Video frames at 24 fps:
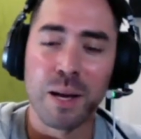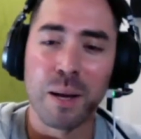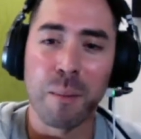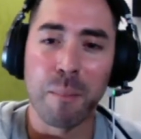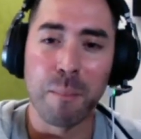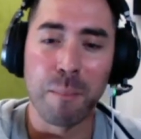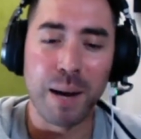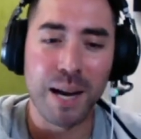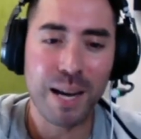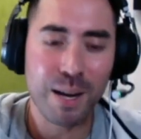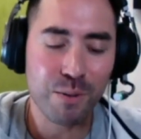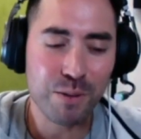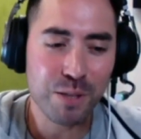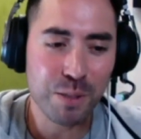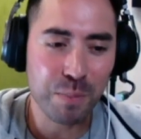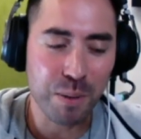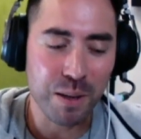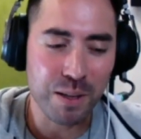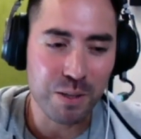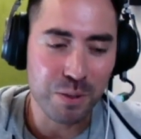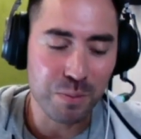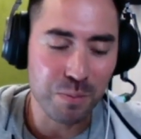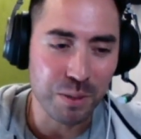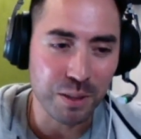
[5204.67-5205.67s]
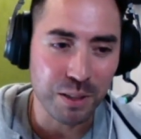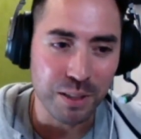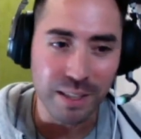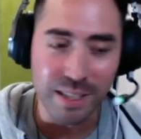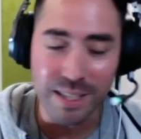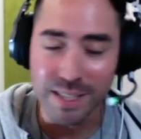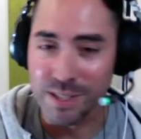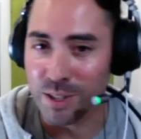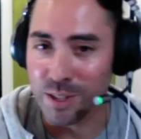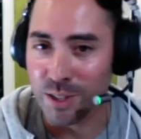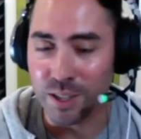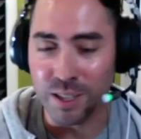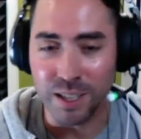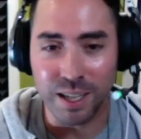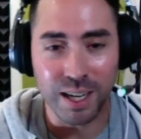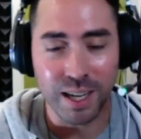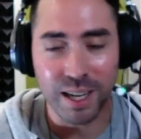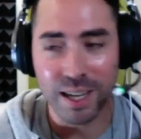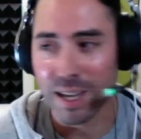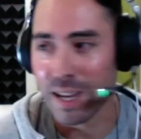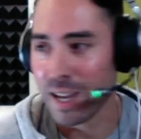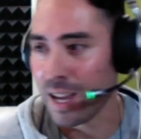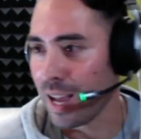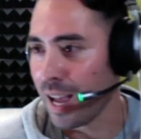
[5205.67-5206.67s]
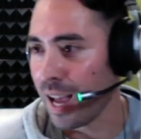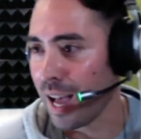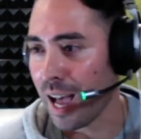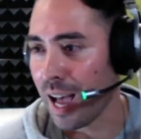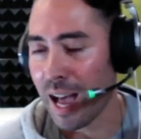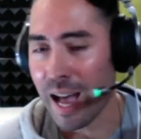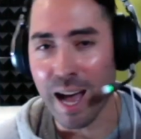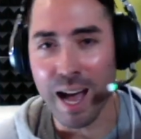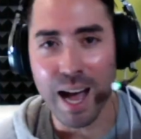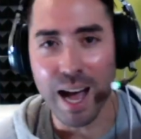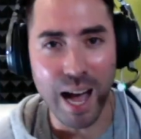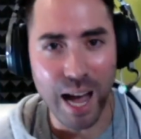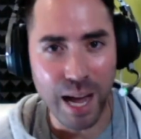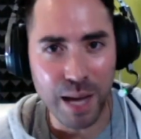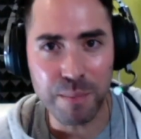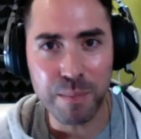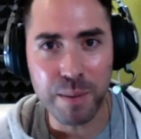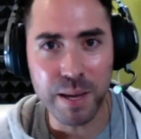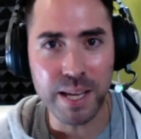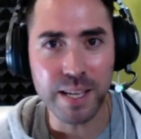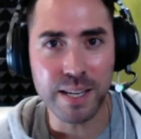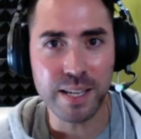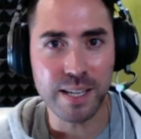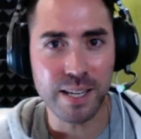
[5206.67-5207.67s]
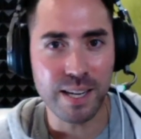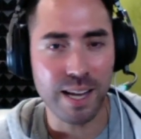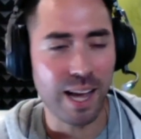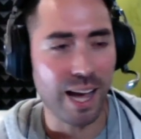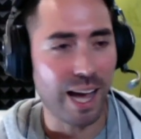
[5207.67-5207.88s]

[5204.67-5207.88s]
My responsibility is, look, I made it.